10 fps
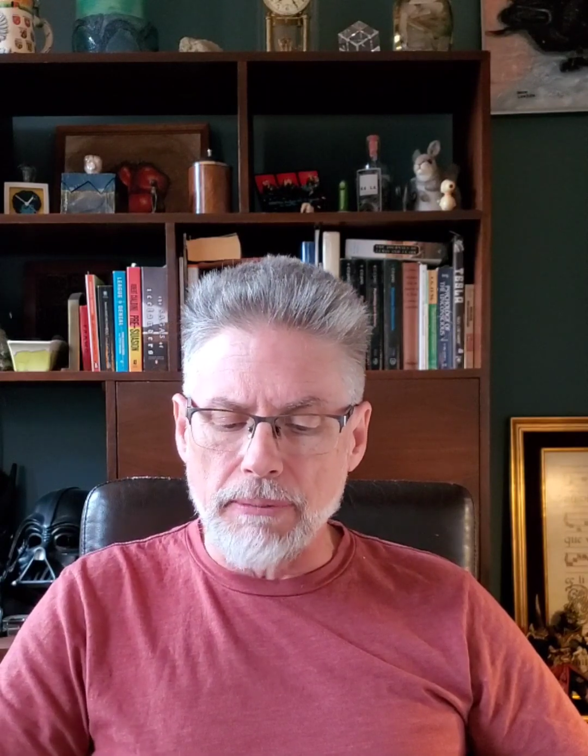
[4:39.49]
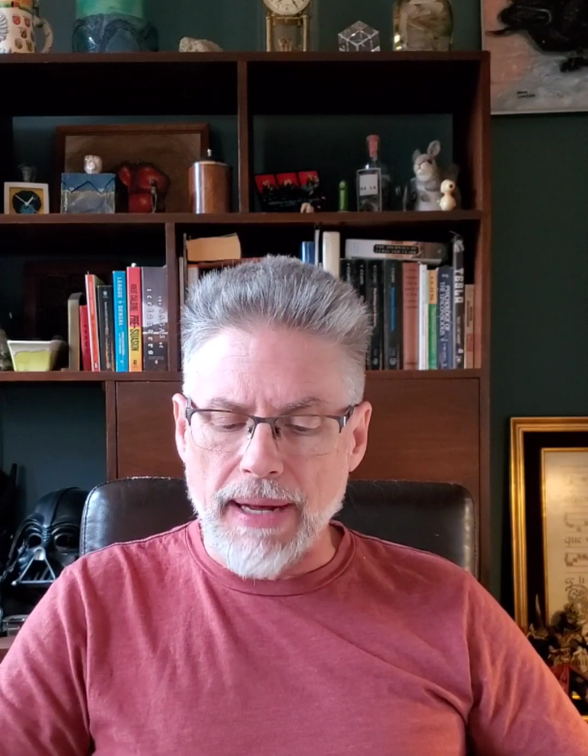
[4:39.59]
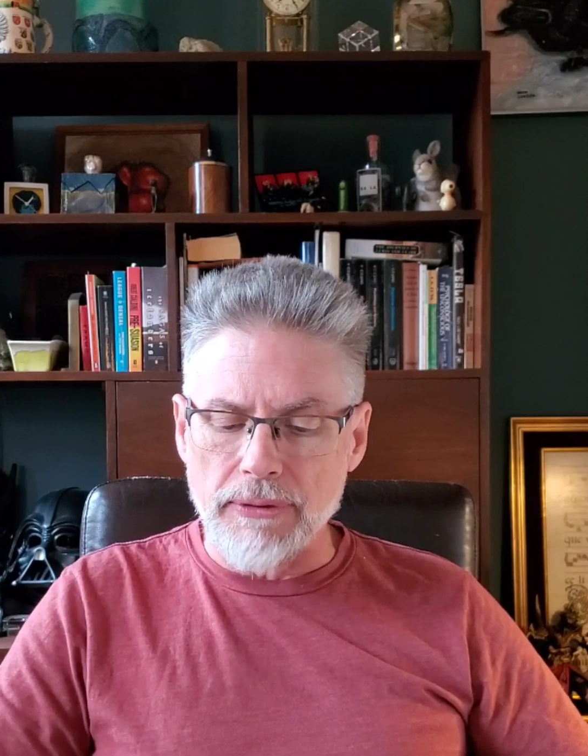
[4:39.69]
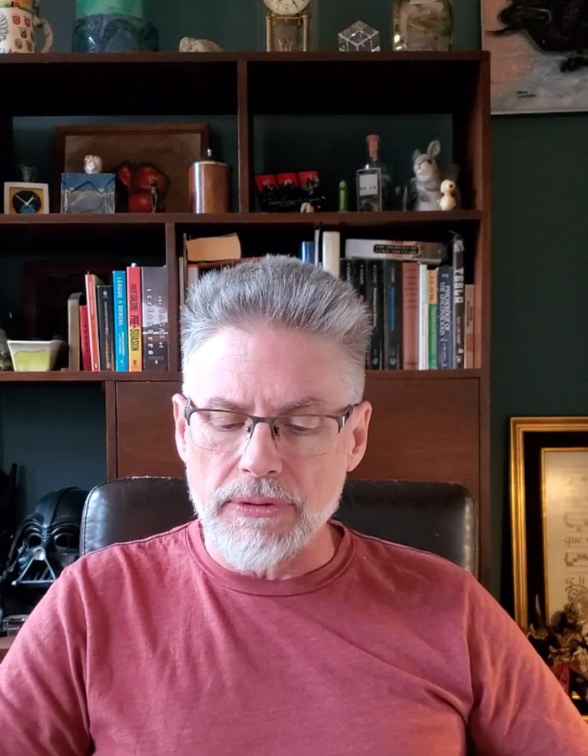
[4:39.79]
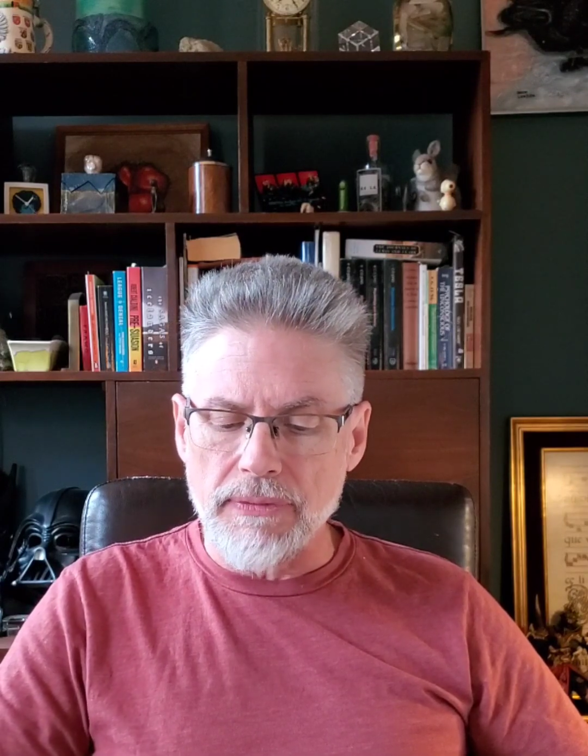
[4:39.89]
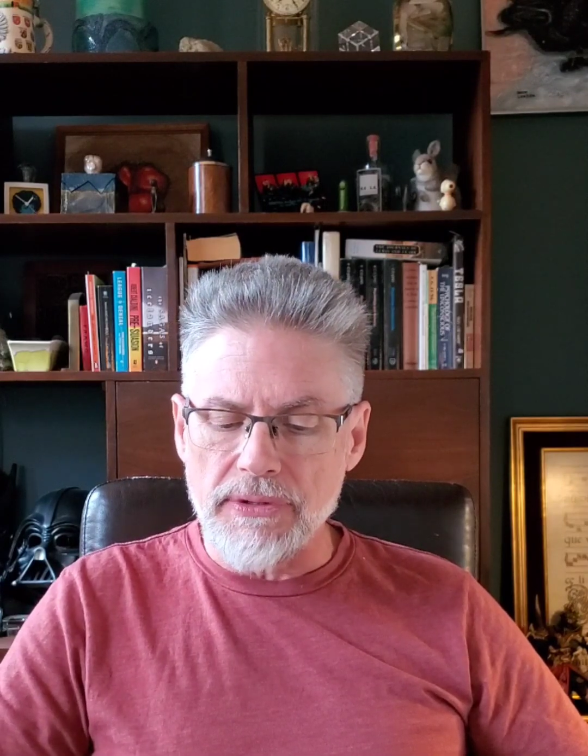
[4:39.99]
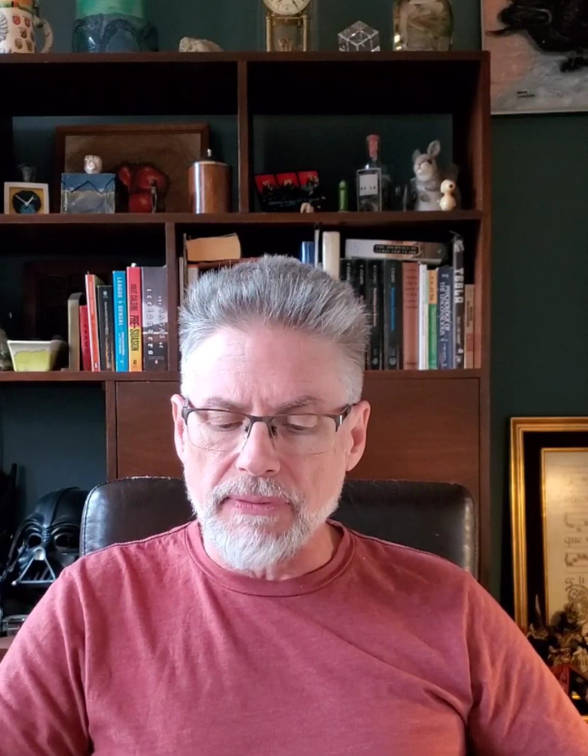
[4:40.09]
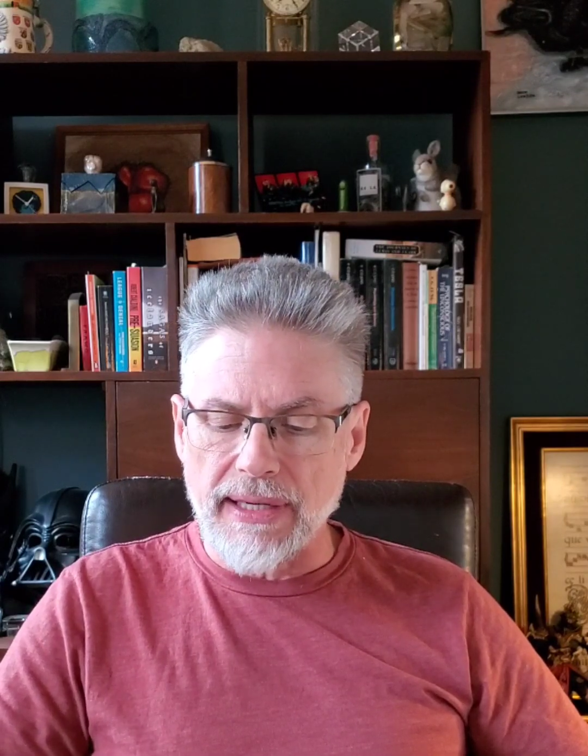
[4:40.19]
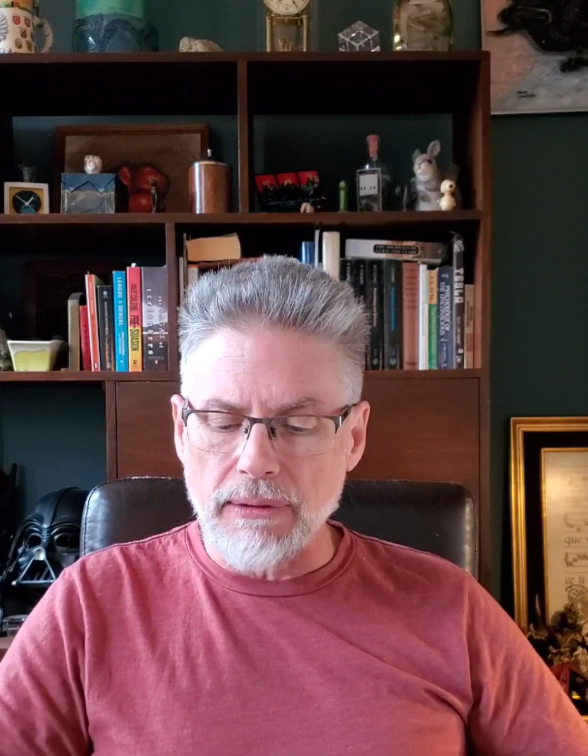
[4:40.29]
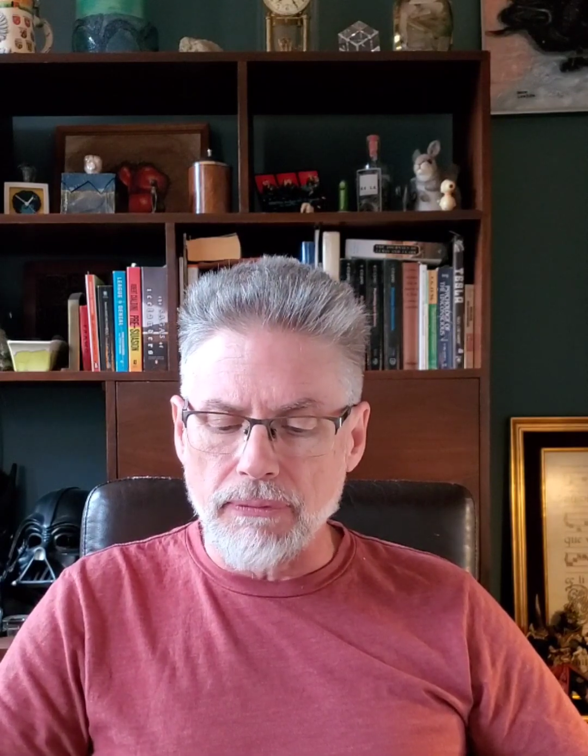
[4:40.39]
amounts of this
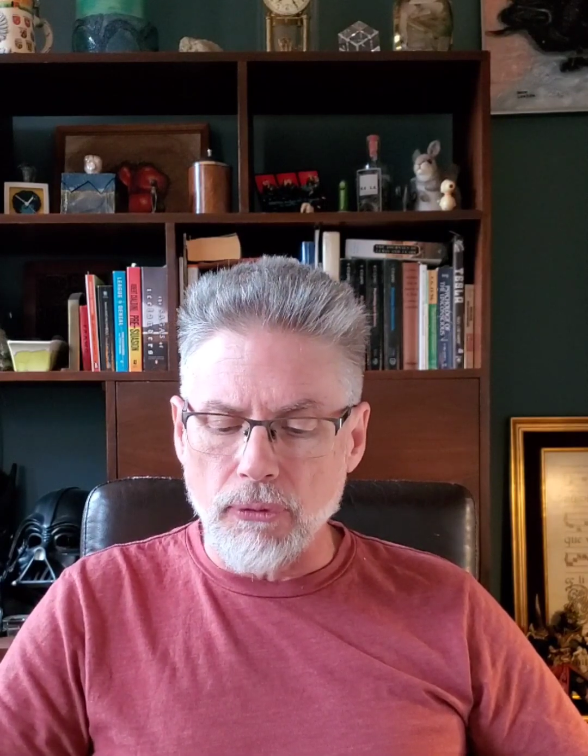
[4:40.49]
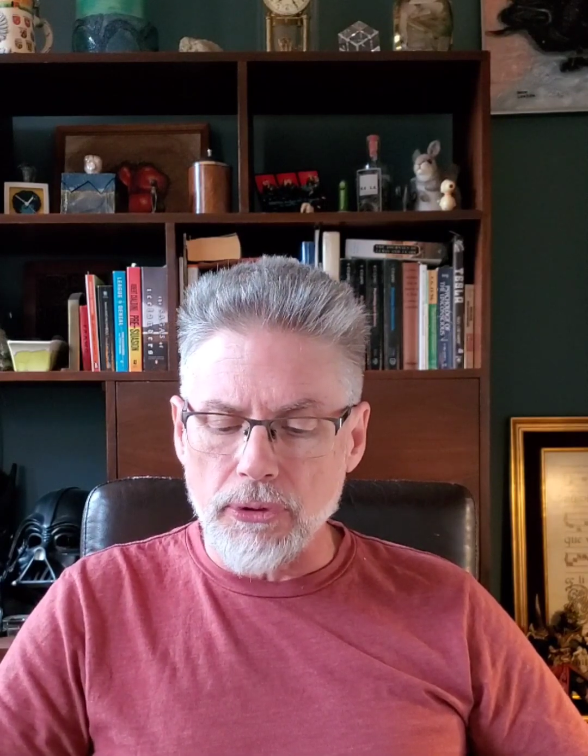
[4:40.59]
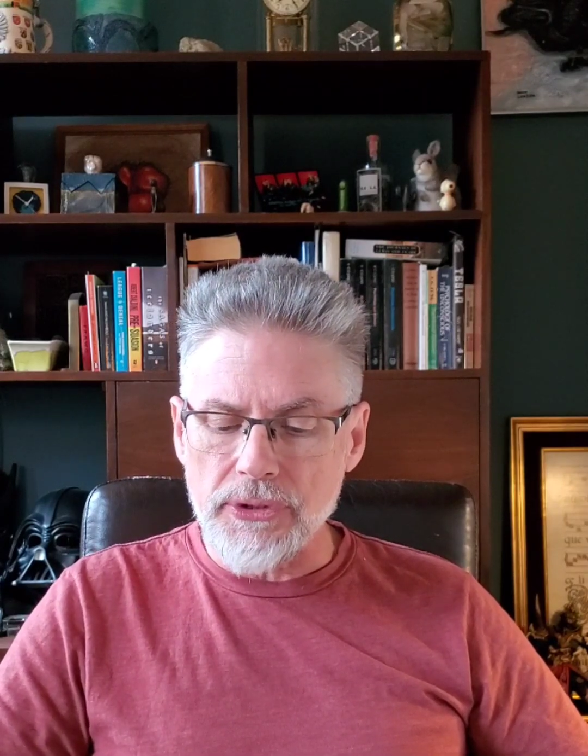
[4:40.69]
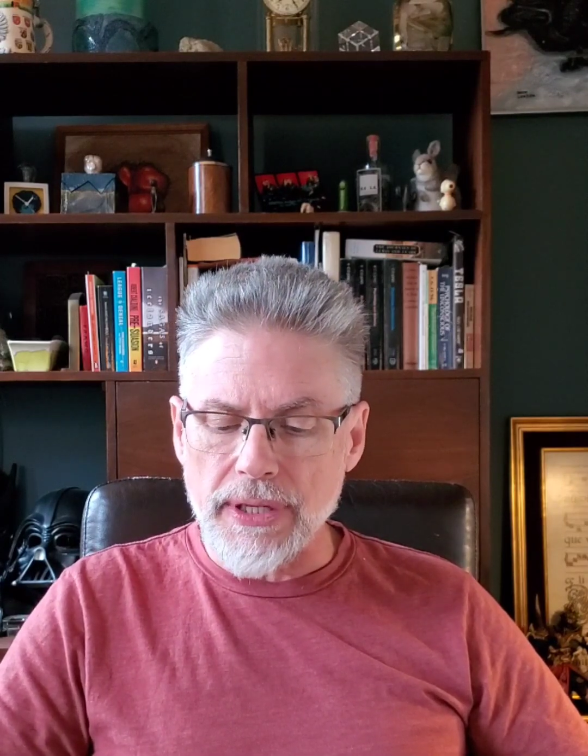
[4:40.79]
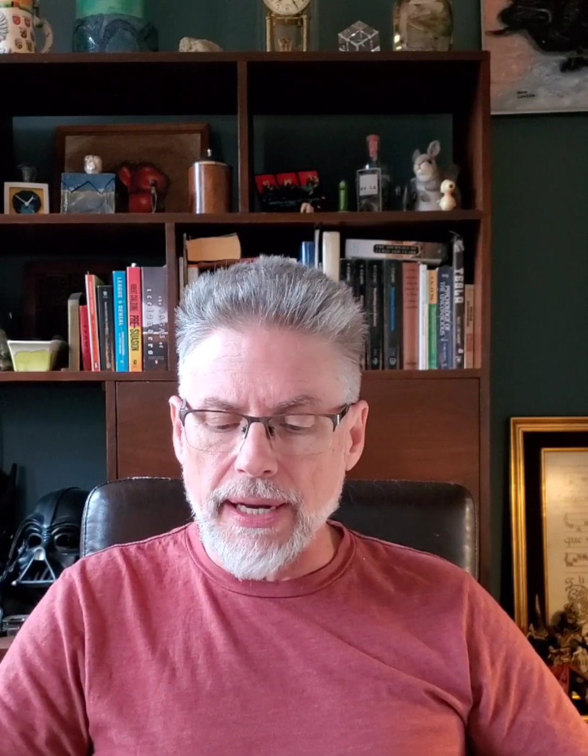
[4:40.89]
vital force